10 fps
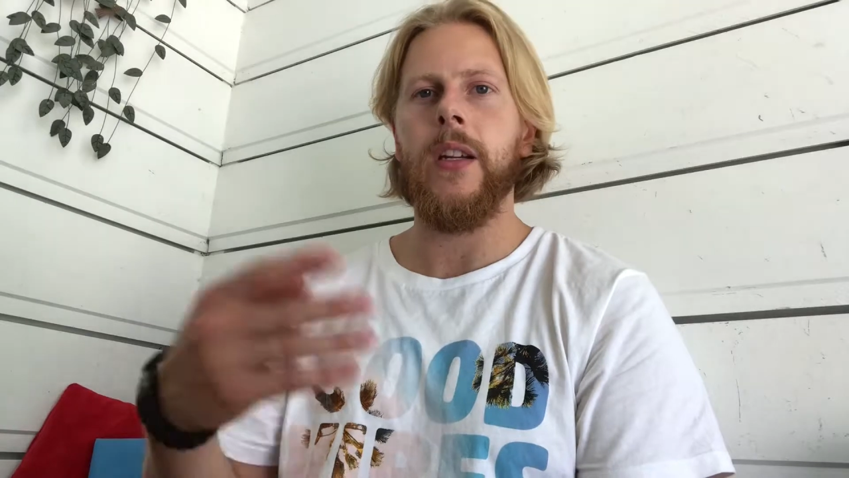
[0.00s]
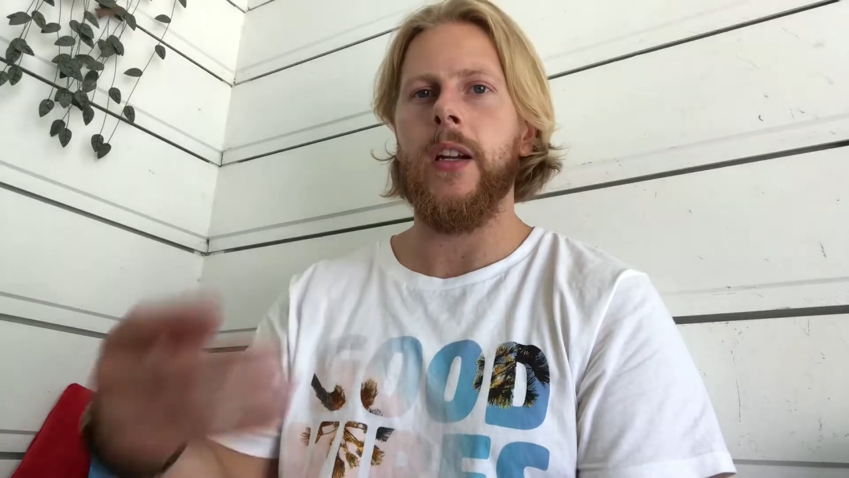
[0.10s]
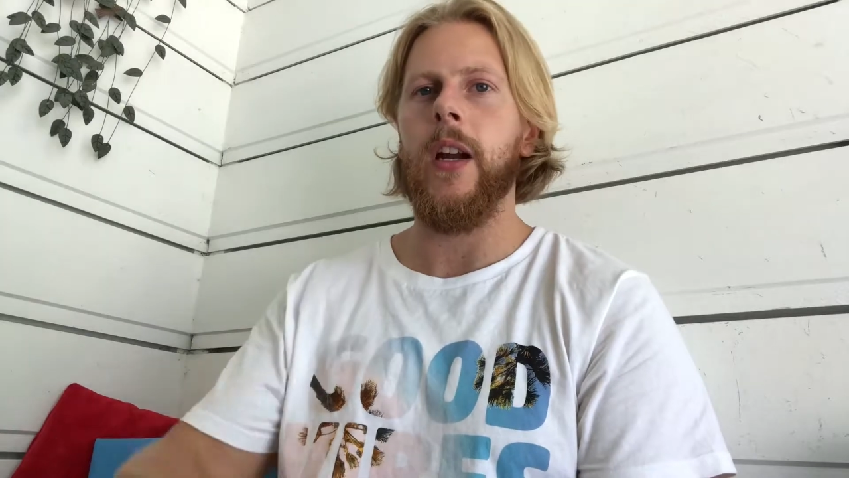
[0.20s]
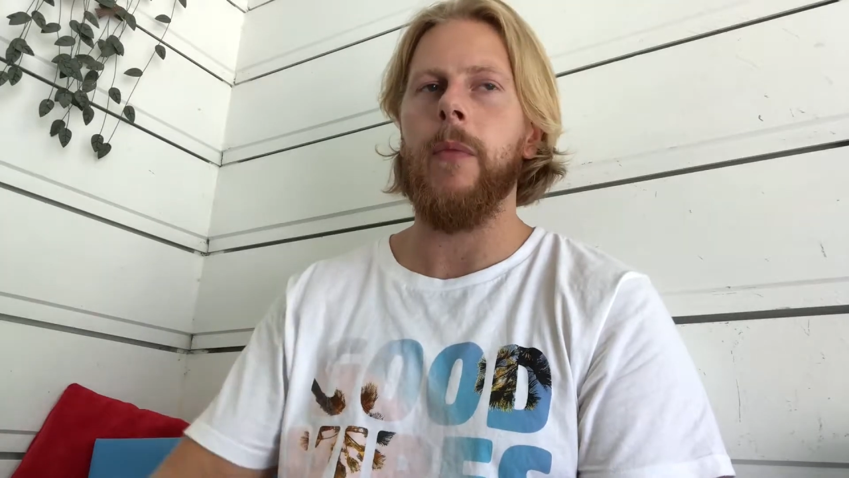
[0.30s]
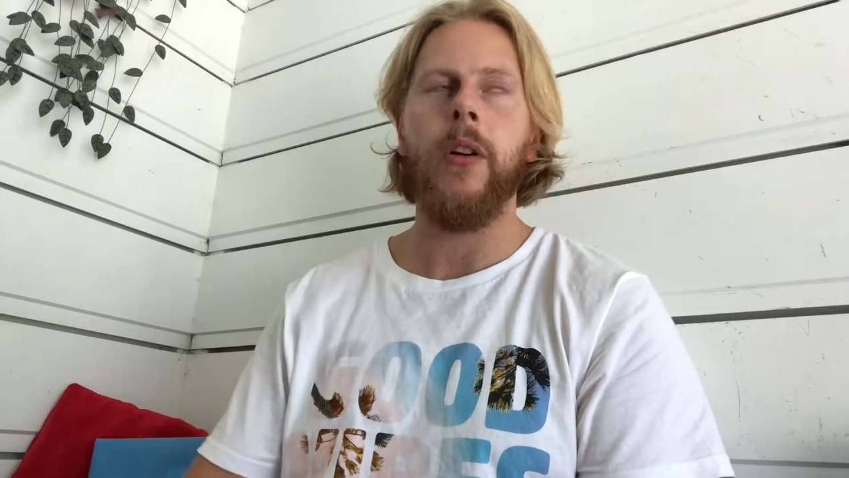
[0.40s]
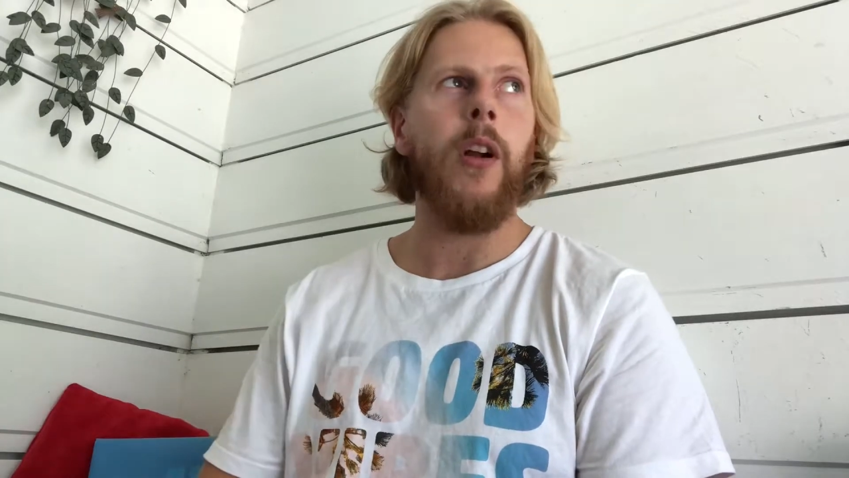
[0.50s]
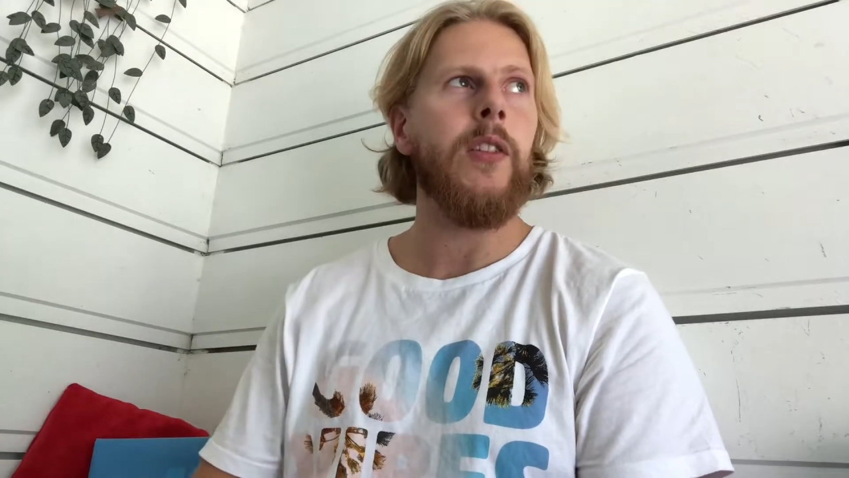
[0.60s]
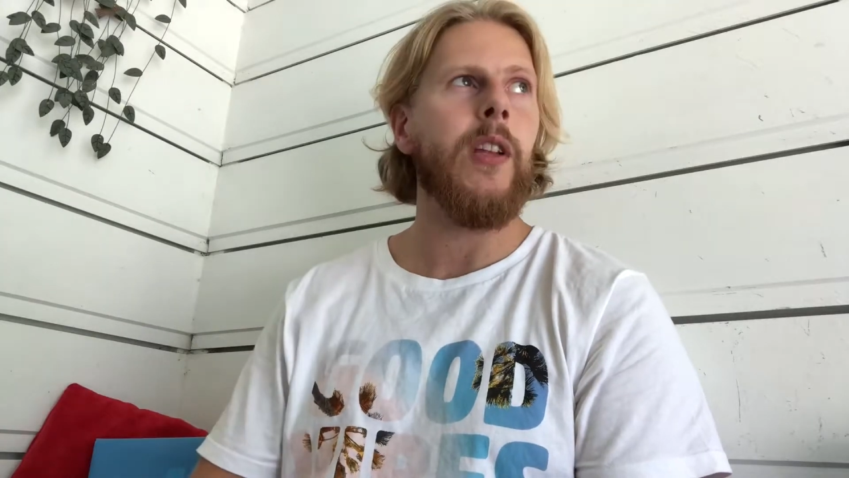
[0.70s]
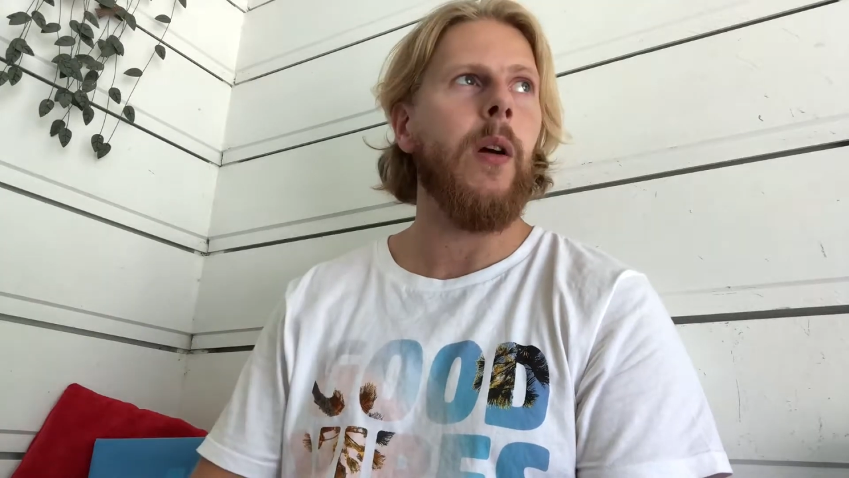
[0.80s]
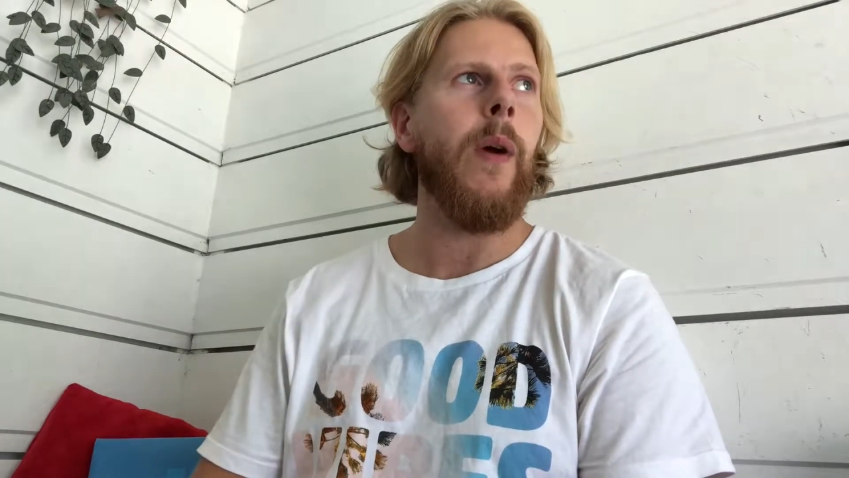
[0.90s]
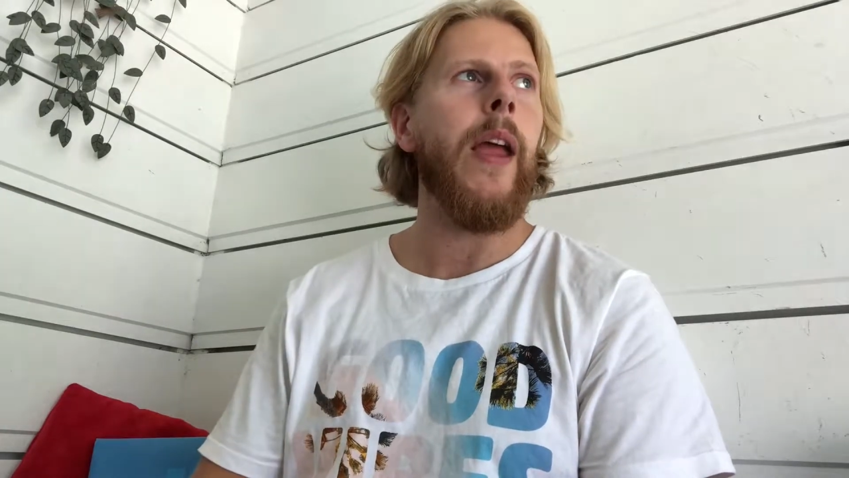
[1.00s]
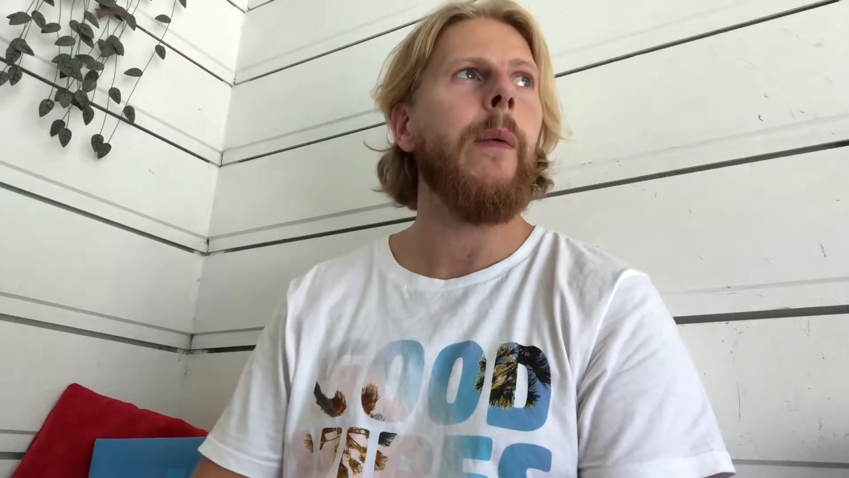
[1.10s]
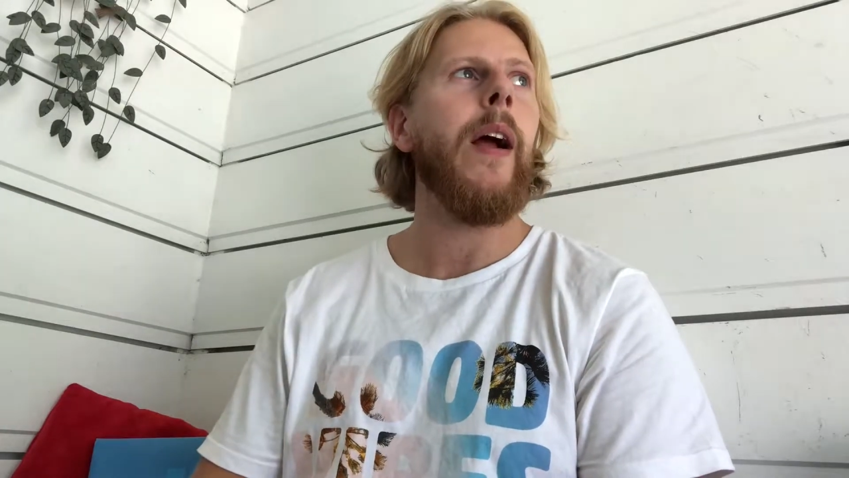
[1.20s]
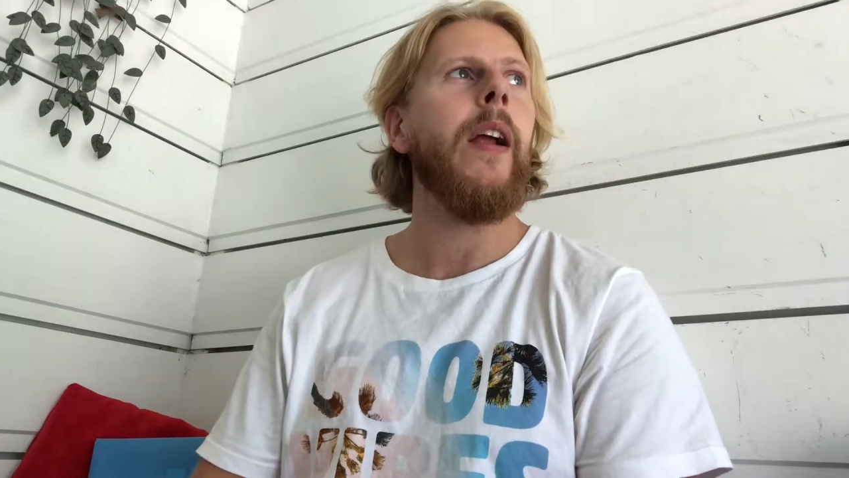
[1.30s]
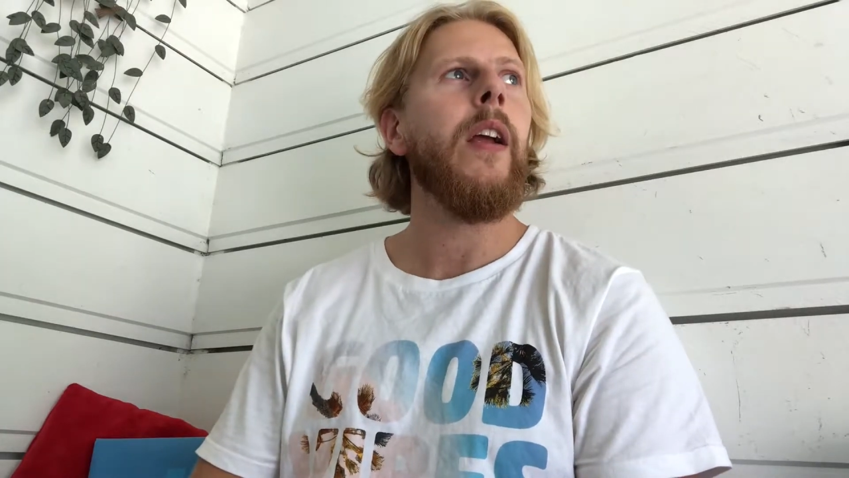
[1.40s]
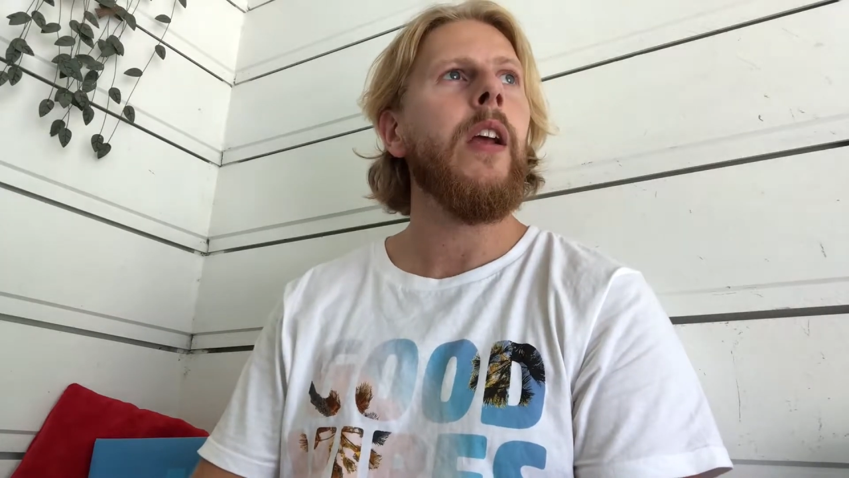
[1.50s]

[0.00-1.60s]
can come across in a way where